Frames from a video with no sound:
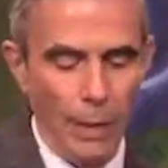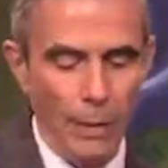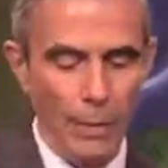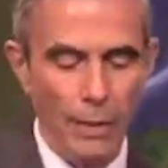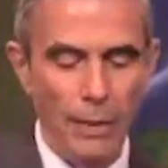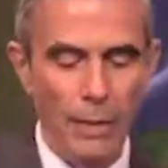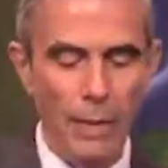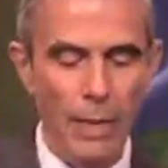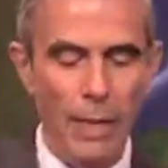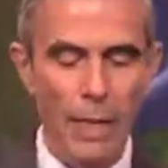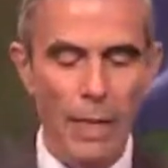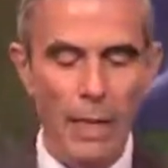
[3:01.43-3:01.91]

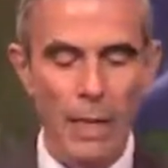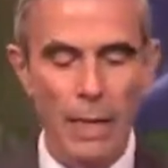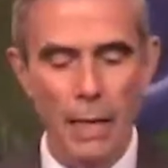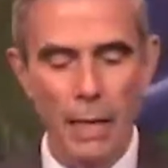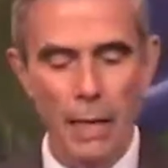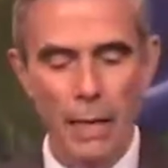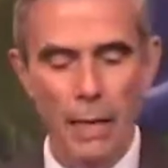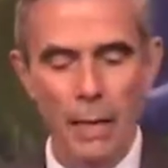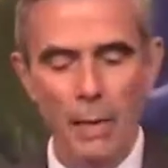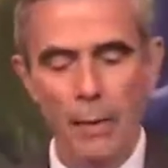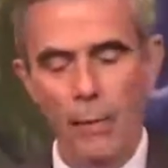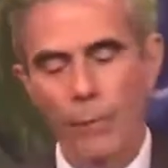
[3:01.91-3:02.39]
Sea,
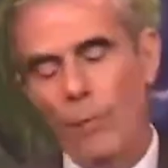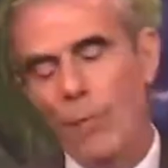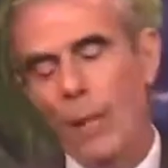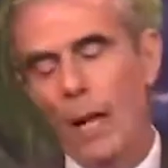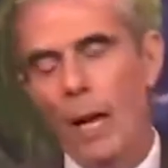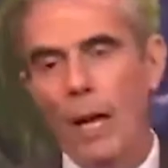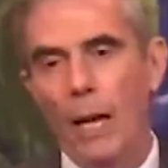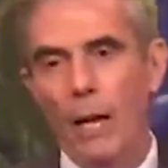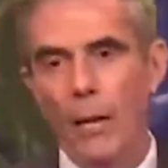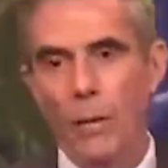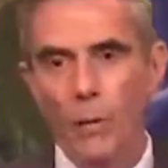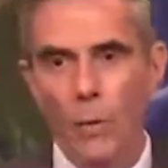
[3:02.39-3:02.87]

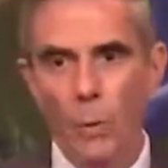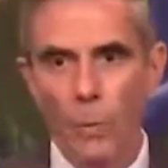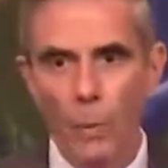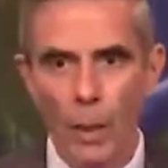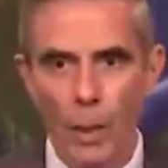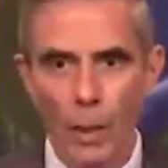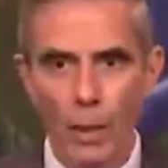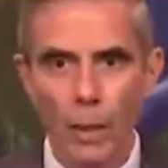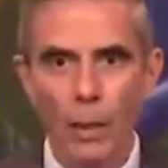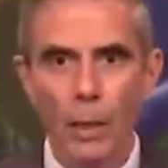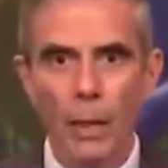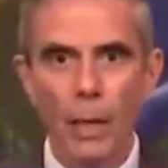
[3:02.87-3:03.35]
and the
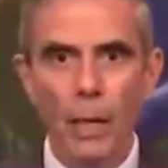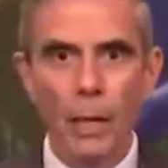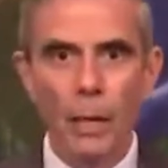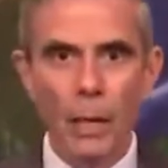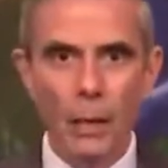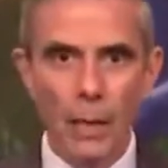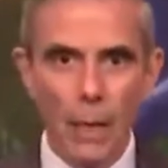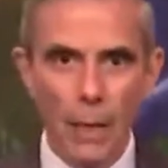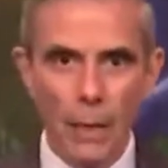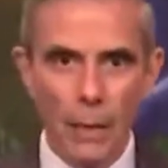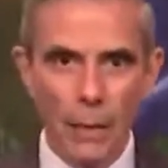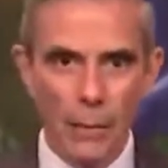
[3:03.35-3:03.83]
wind
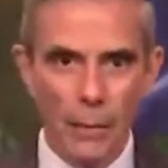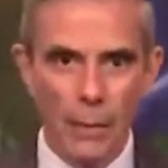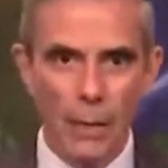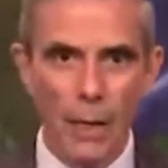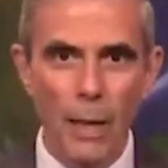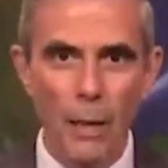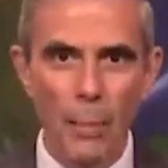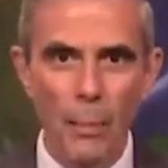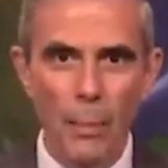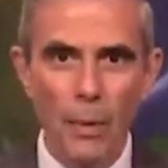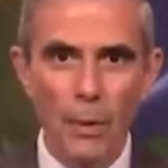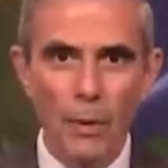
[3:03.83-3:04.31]
kicks
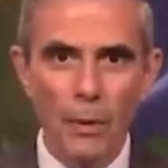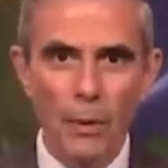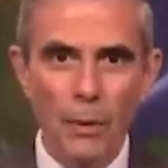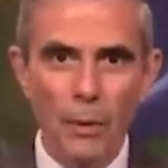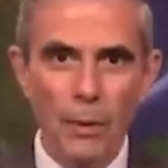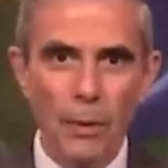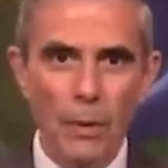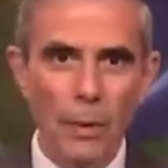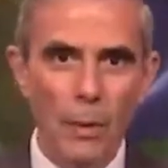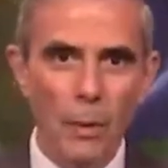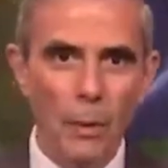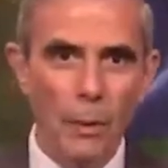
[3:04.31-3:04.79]
up,
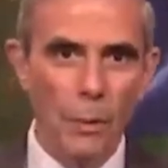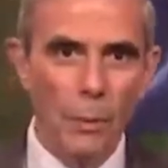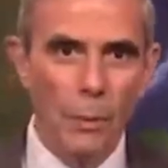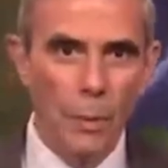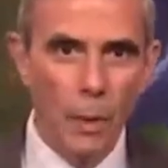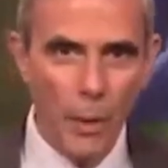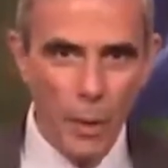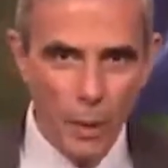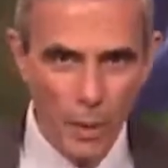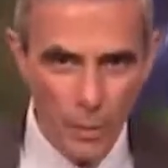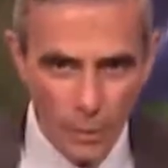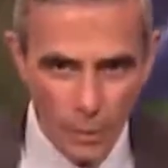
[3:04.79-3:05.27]

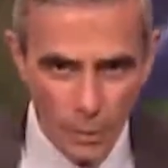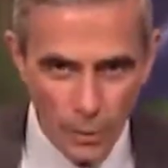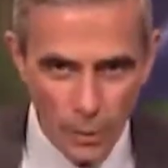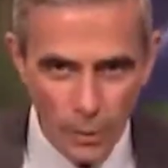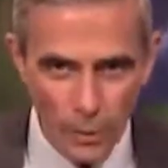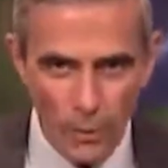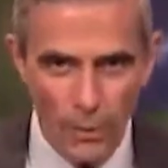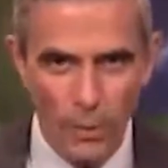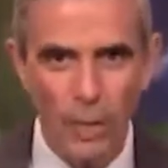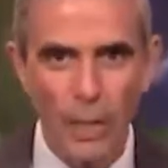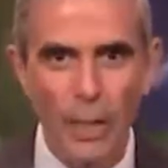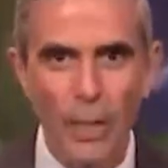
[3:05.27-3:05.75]
parts the
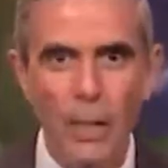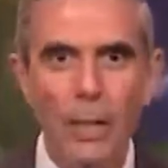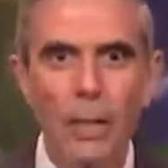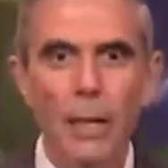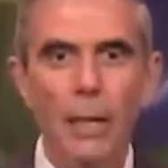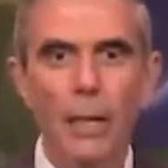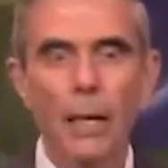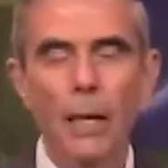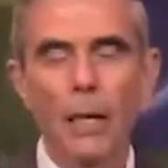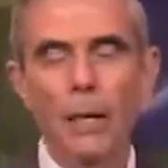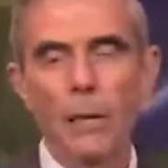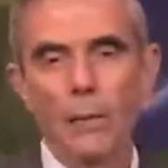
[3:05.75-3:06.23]
sea,
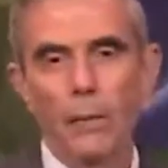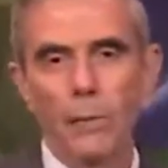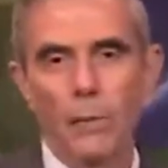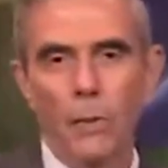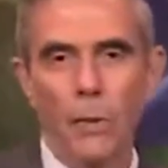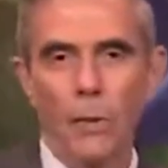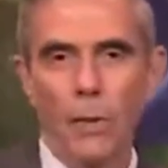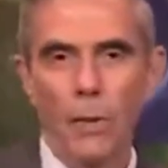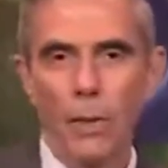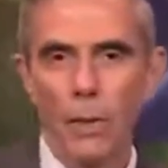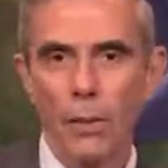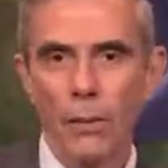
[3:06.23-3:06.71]
so
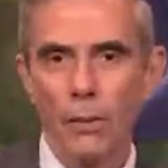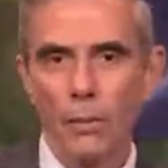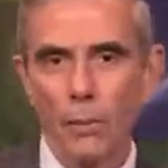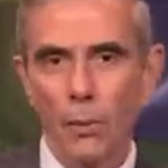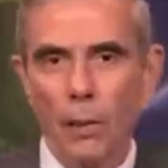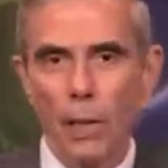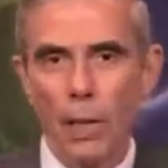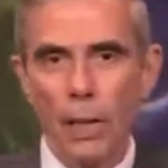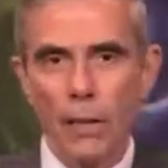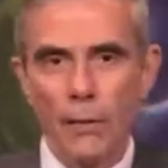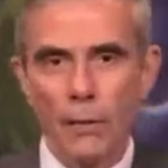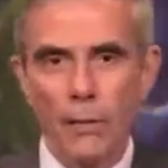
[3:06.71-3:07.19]
the
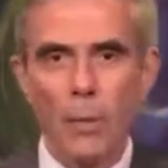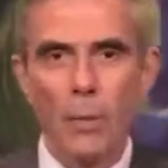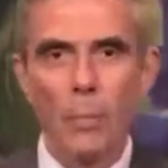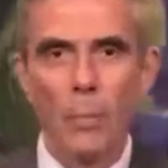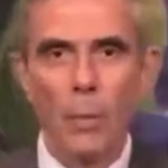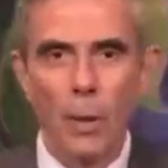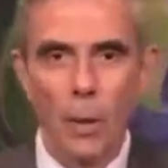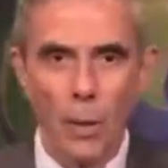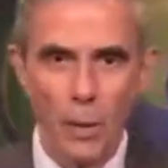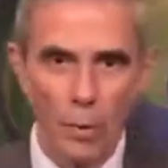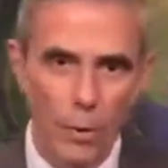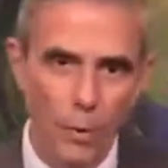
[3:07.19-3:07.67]
Israelites can
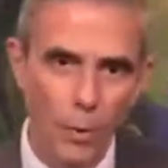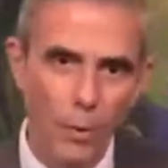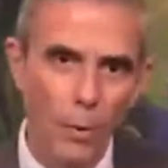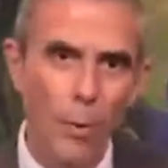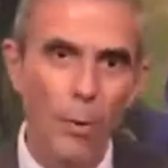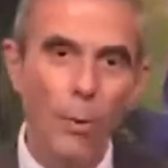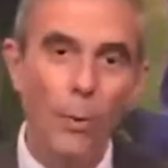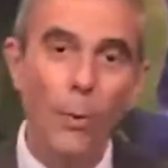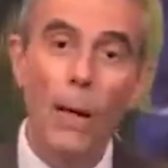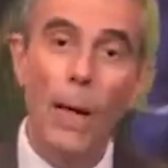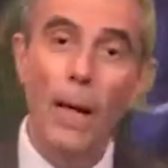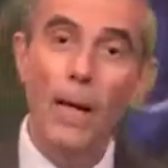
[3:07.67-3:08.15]
part
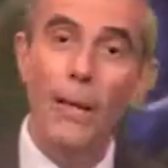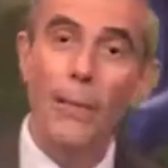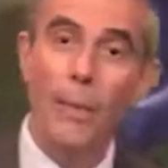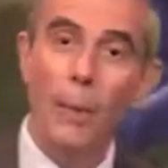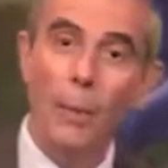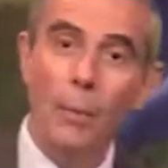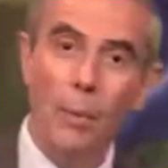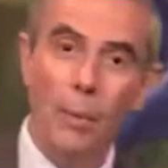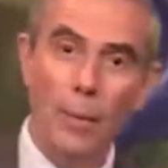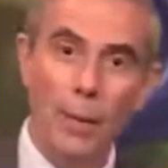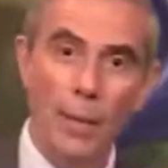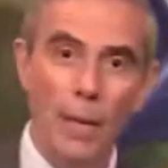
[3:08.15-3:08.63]
through, and
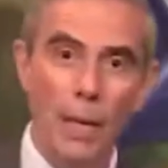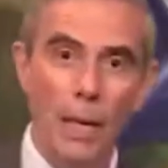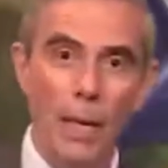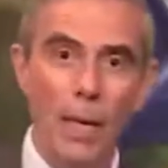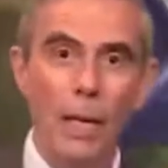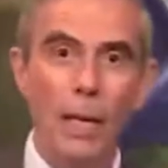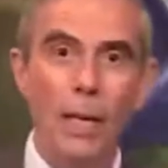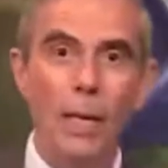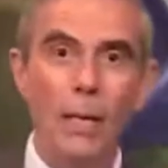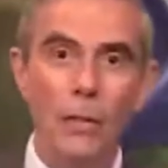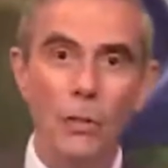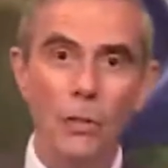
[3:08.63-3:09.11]
then when the
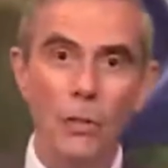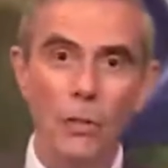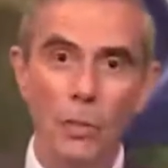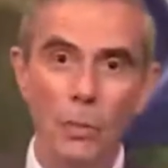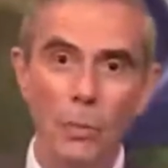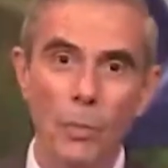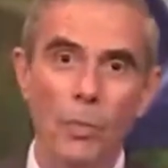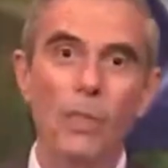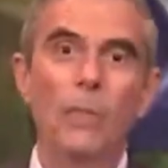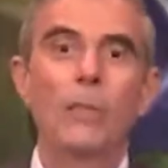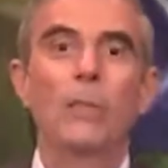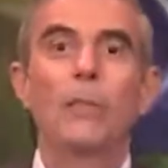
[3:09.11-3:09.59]

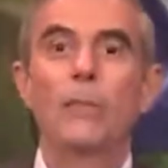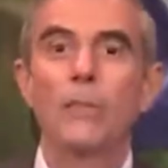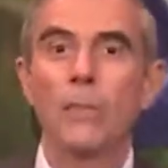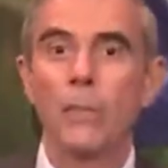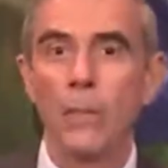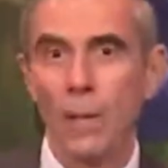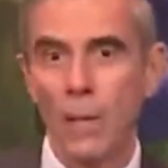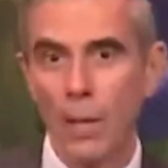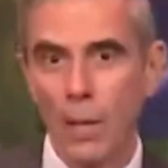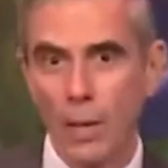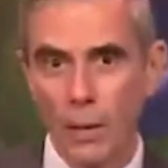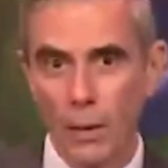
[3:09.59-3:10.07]
Egyptians
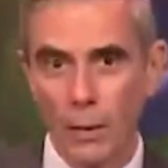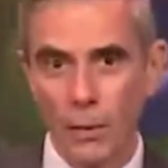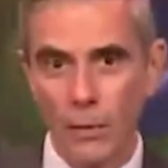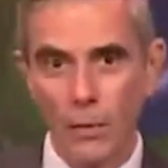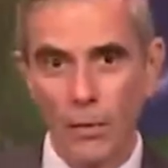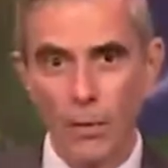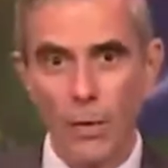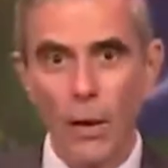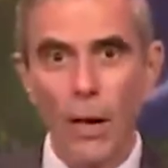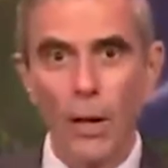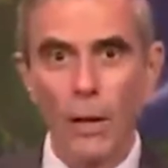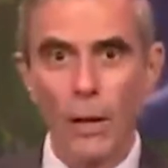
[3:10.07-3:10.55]

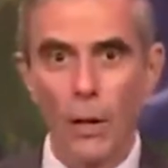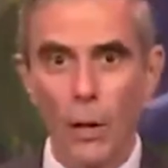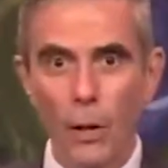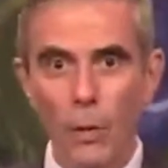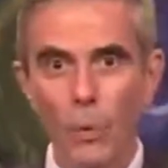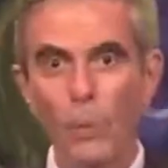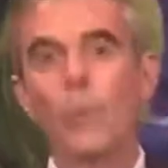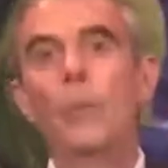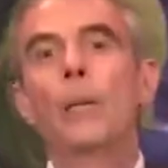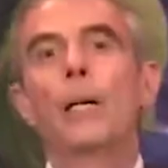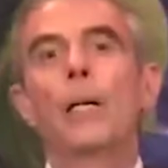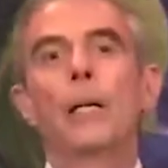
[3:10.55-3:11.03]

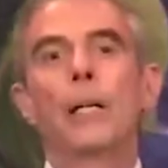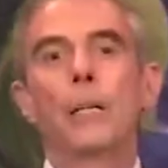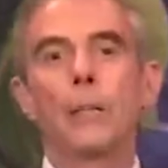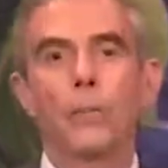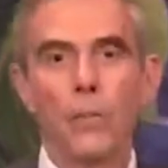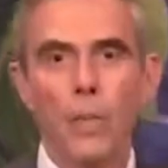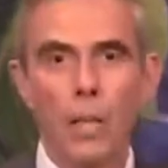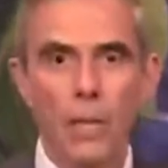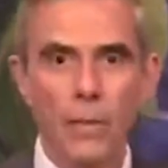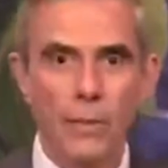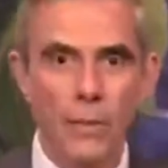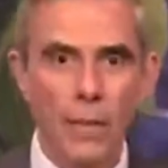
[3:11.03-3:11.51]
follow,
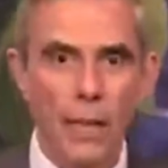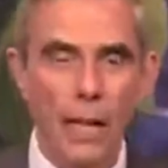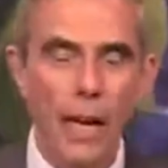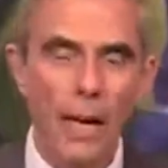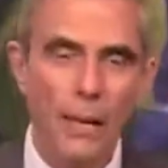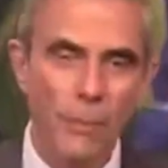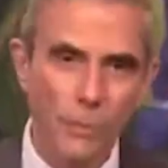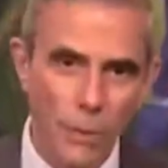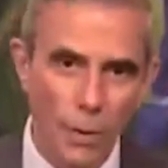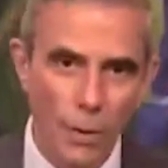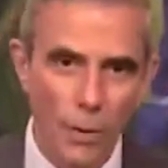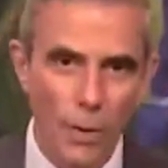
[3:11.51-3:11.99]
chasing
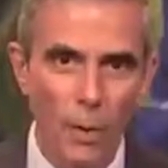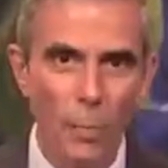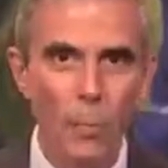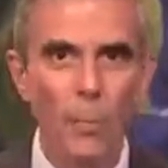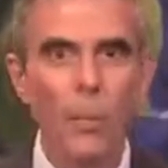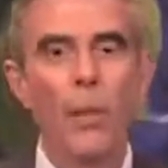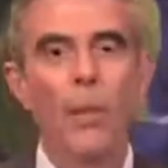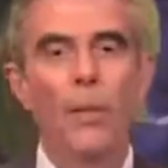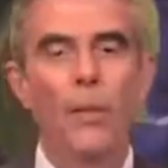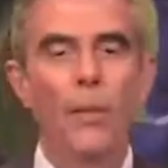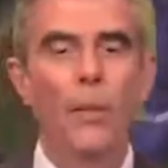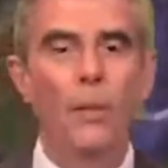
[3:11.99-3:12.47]
after them,
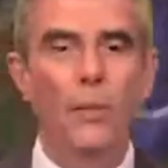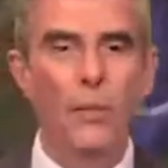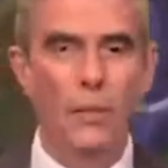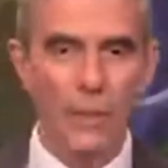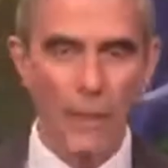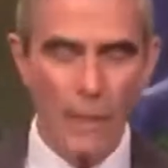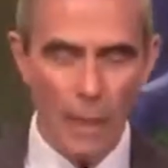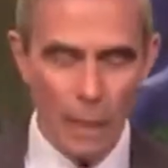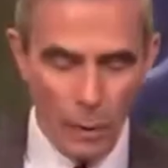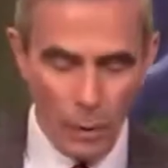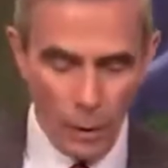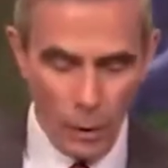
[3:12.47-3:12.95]
the sea
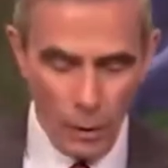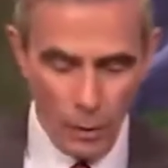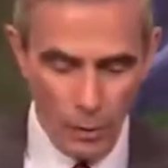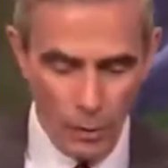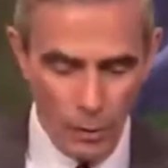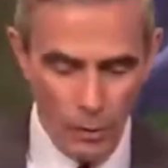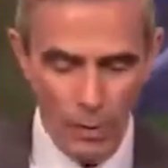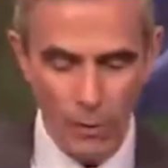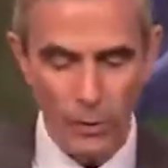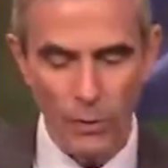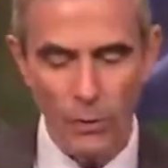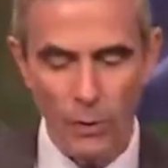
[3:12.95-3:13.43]

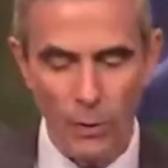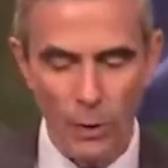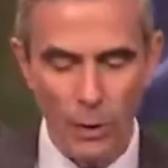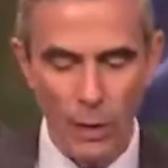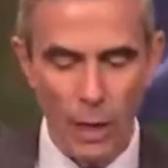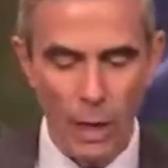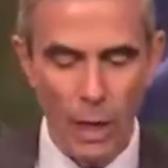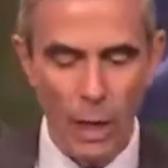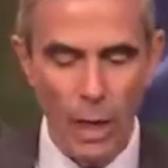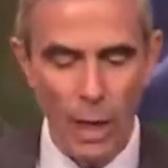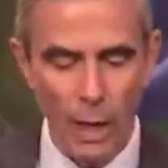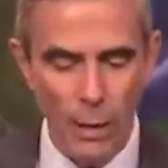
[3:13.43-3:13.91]
closes,
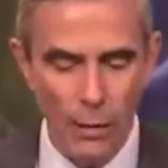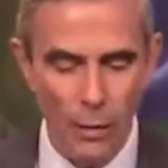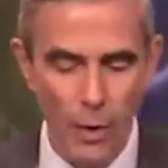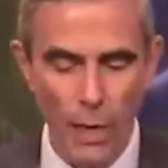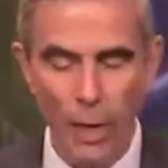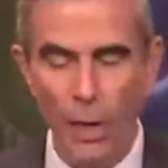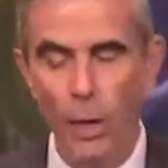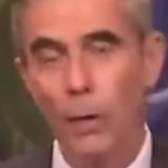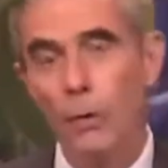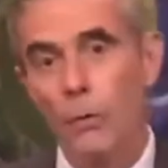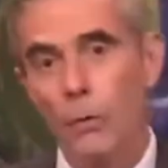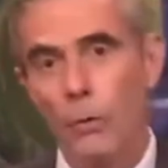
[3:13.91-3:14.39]
and they
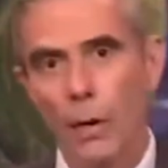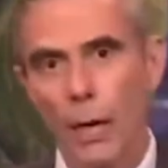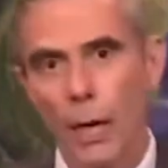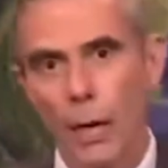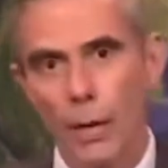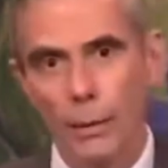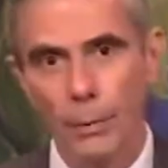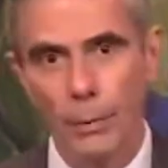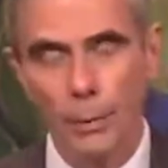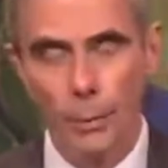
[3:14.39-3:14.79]
all drown.